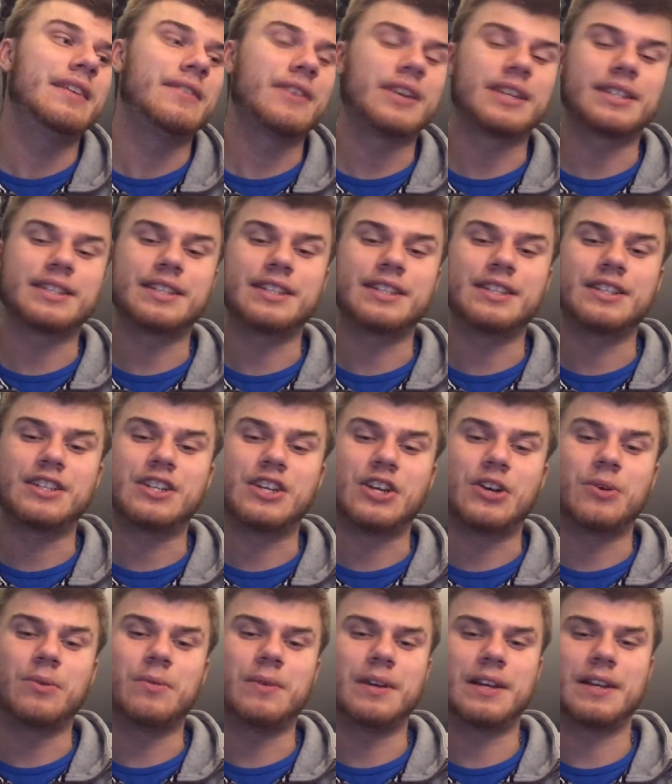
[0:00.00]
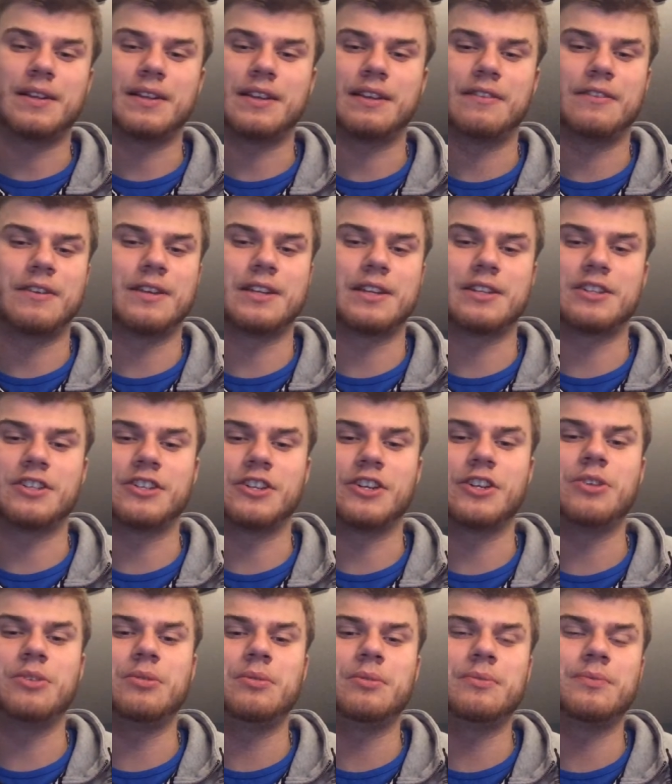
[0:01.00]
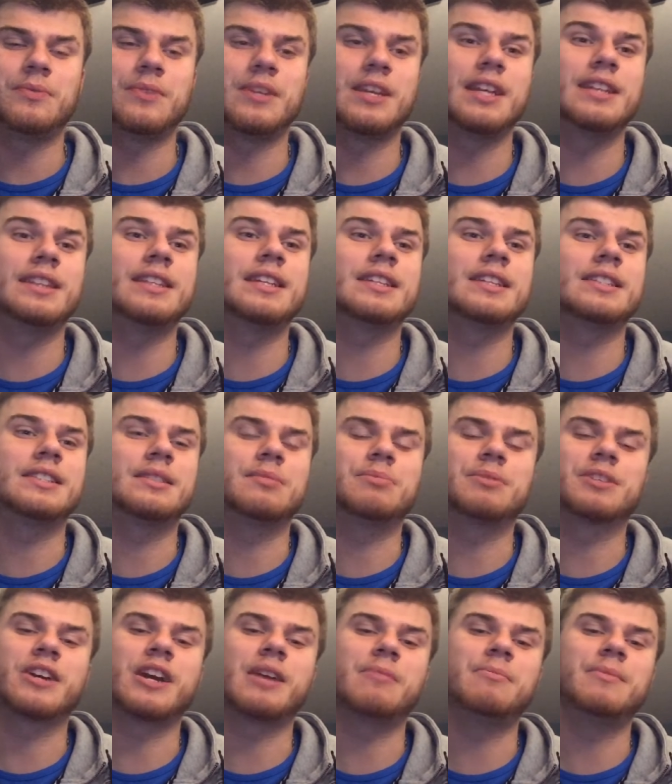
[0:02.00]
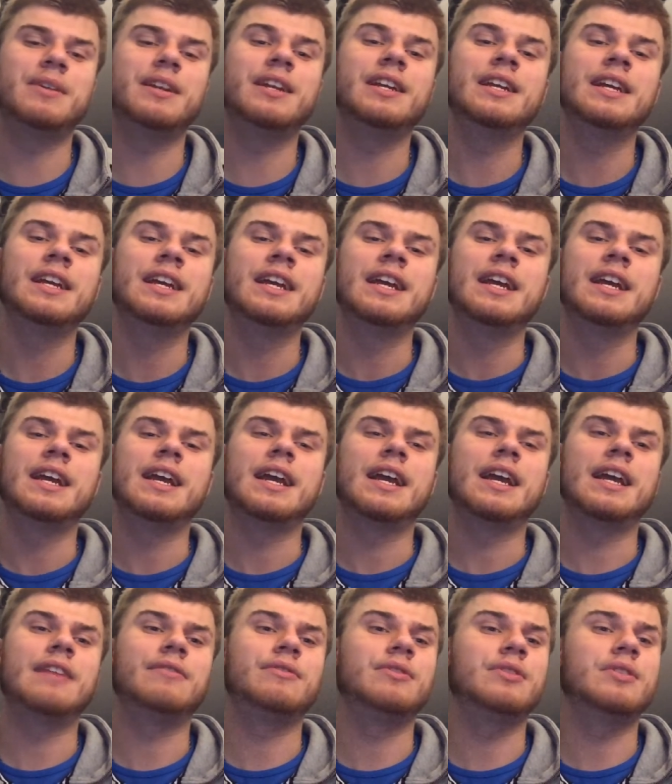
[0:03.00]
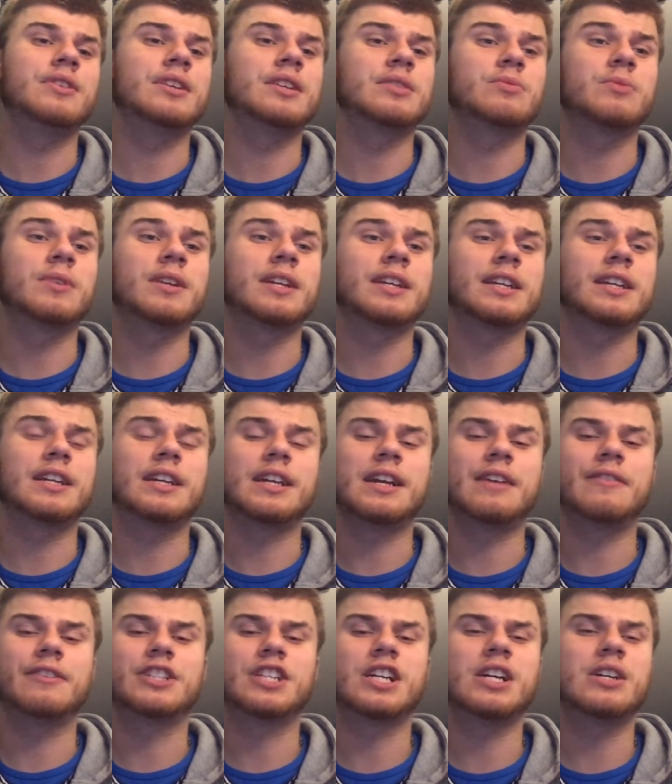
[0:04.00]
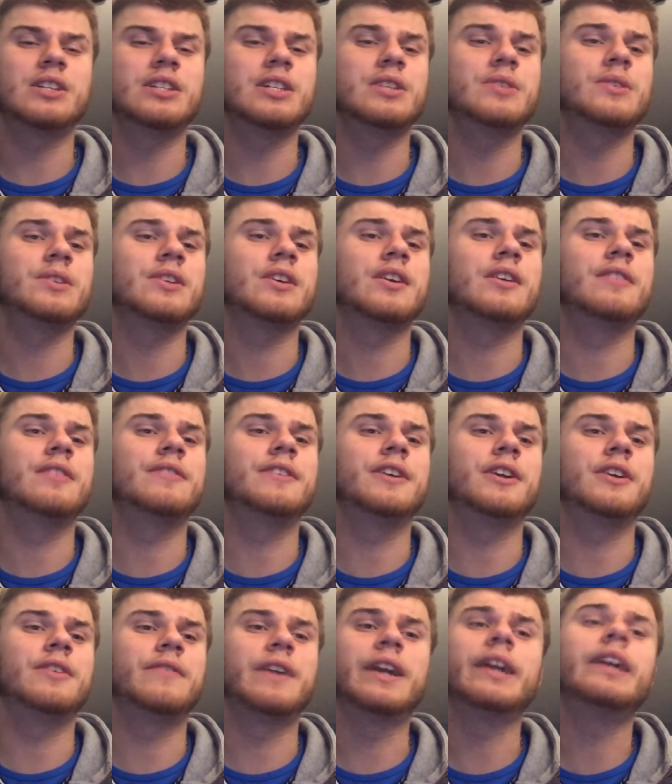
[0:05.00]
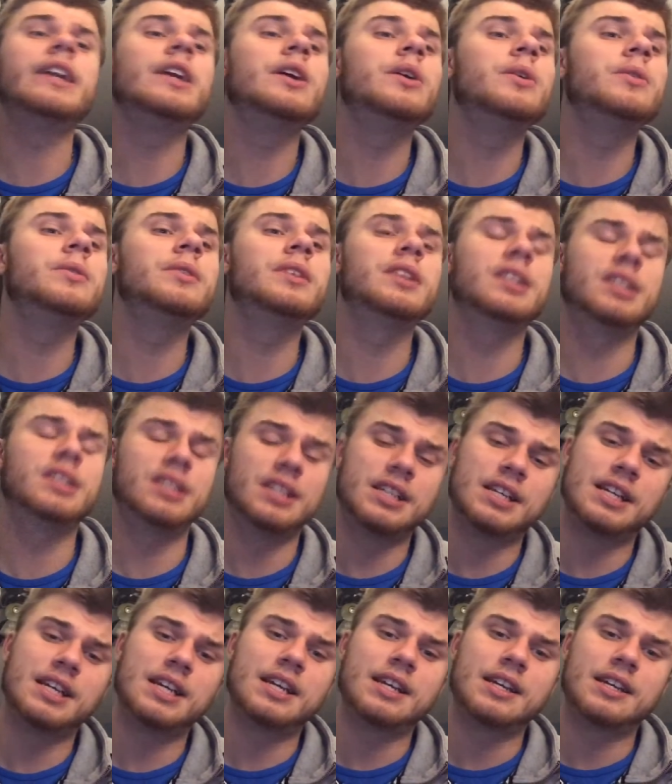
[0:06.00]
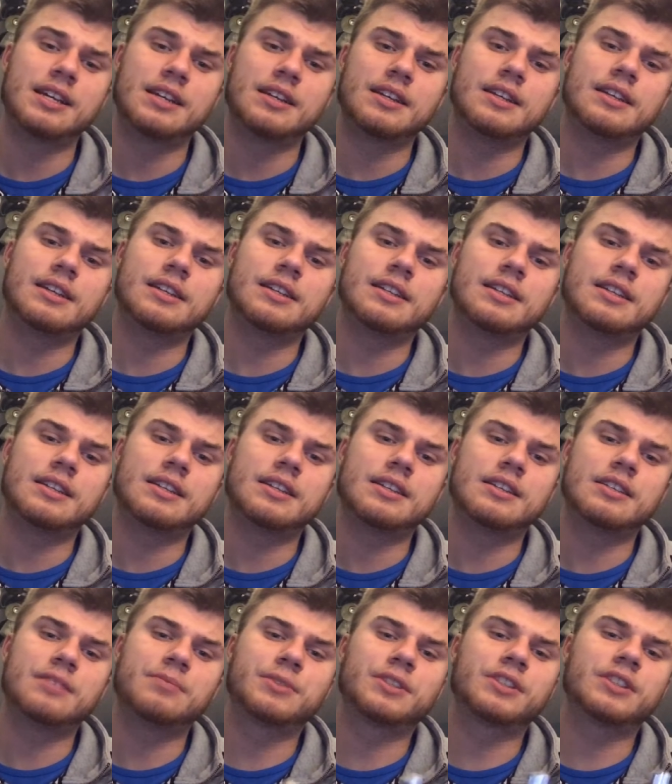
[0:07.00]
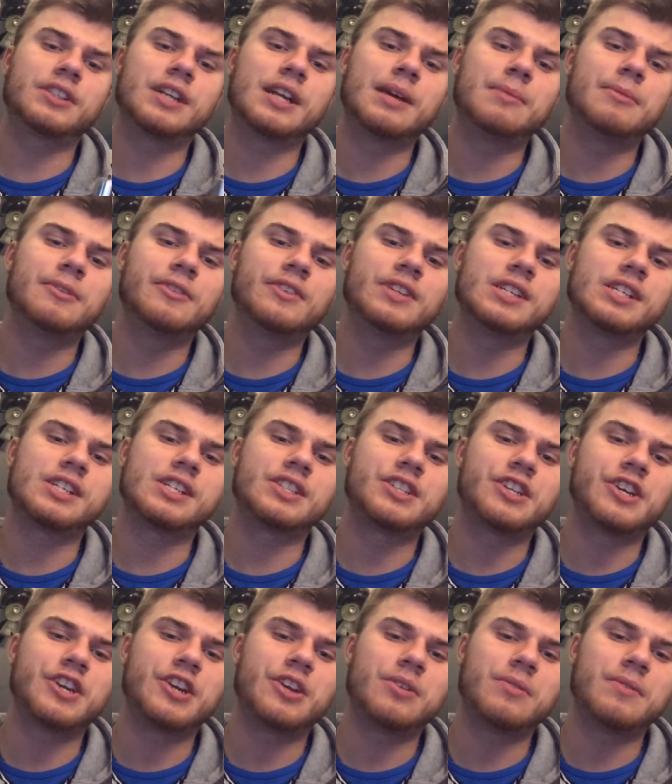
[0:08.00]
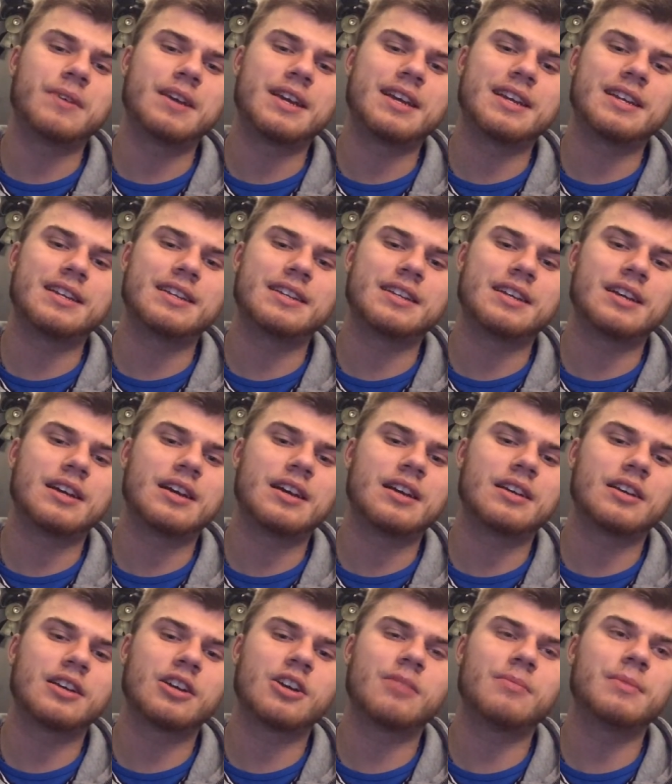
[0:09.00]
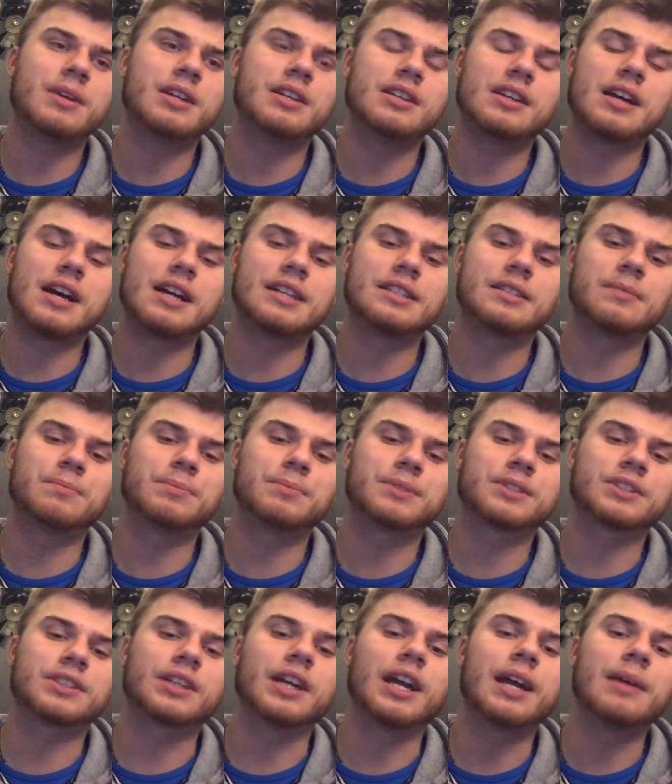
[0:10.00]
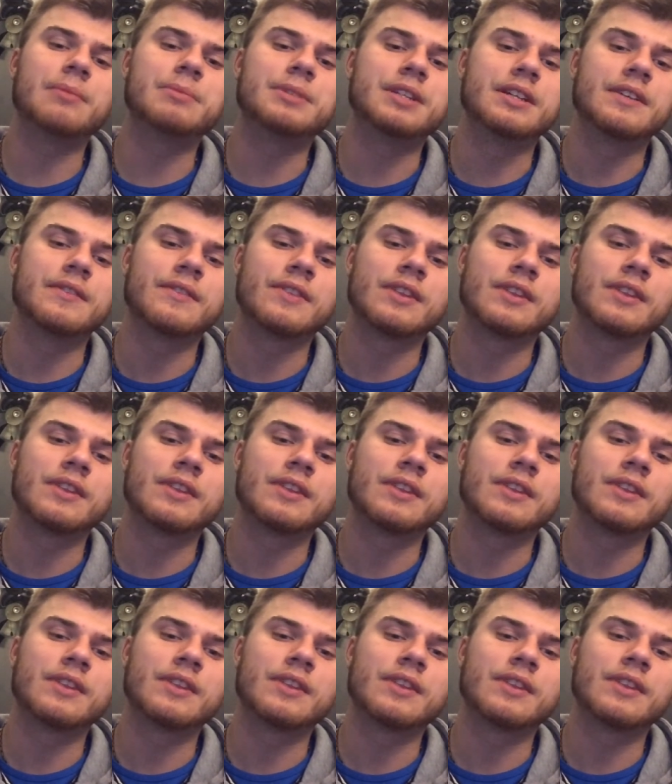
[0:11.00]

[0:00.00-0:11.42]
you guys didn't know, if you guys are new, hit that subscribe button. And if you guys want to have a shout out of your very own, subscribe if you guys are new and uh, comment I subscribed.